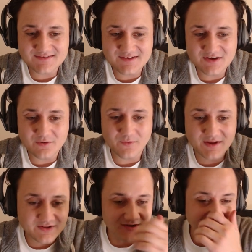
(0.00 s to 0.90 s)
Dude, we
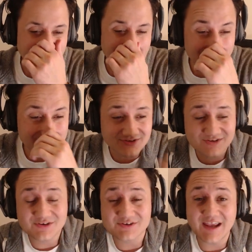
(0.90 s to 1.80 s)
look
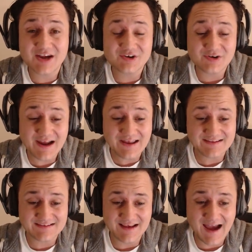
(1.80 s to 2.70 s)
absolutely
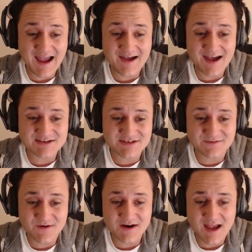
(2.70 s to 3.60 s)
crazy. I am actually
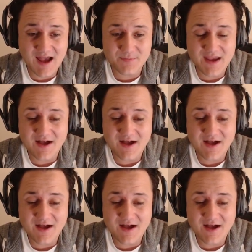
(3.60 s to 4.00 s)
very happy how